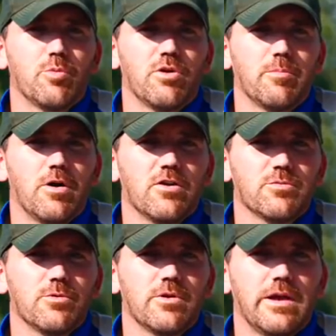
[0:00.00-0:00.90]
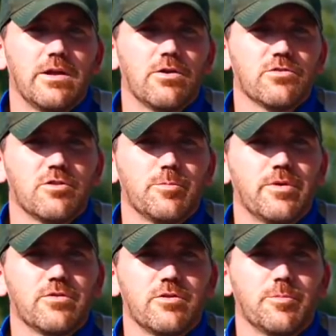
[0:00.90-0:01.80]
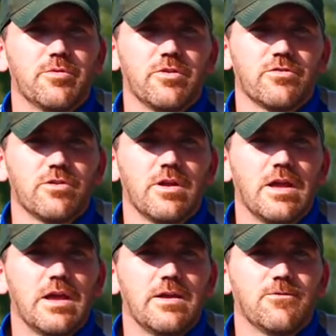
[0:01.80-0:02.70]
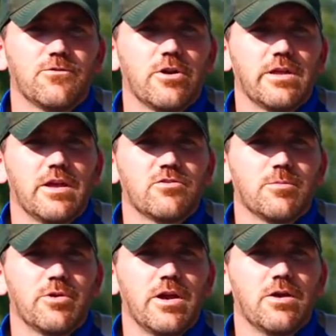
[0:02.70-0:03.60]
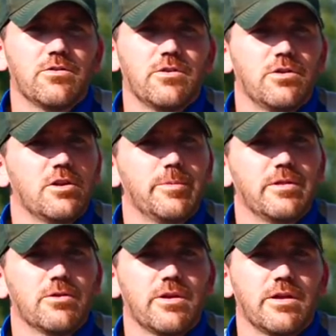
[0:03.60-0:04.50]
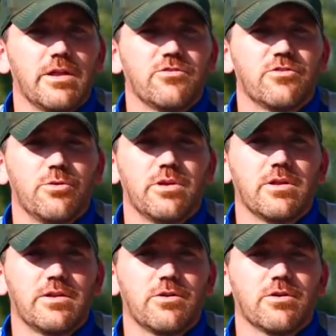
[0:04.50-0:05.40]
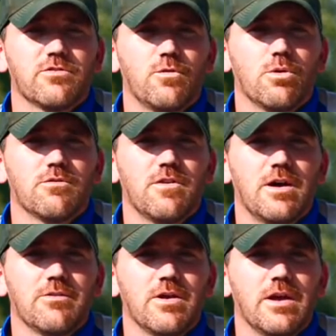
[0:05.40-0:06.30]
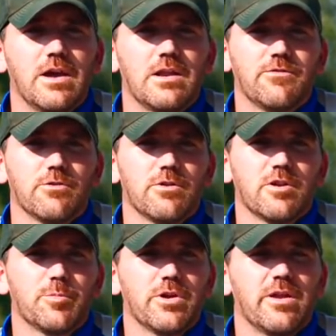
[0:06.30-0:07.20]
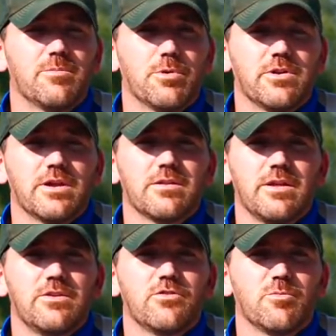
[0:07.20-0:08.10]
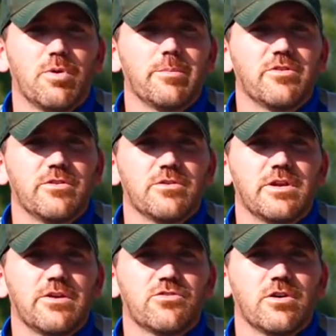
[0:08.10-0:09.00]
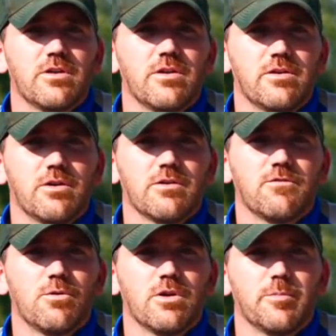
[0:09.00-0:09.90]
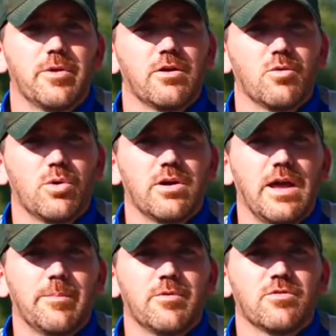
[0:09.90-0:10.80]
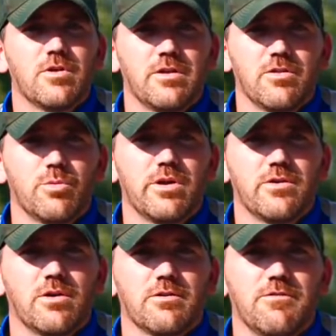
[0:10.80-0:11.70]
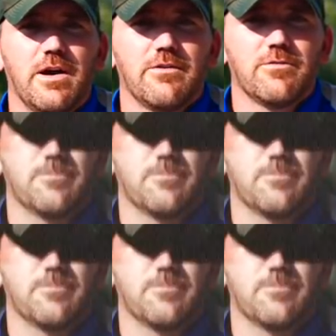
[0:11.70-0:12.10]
point possible, and it also depends on your position. If you're trying to catch up ground, you need to be looking at shooting at targets 4 and 5, and if you're looking to protect a lead, you should probably still take a shot at target 4, and depending on what happens, another one at target 5.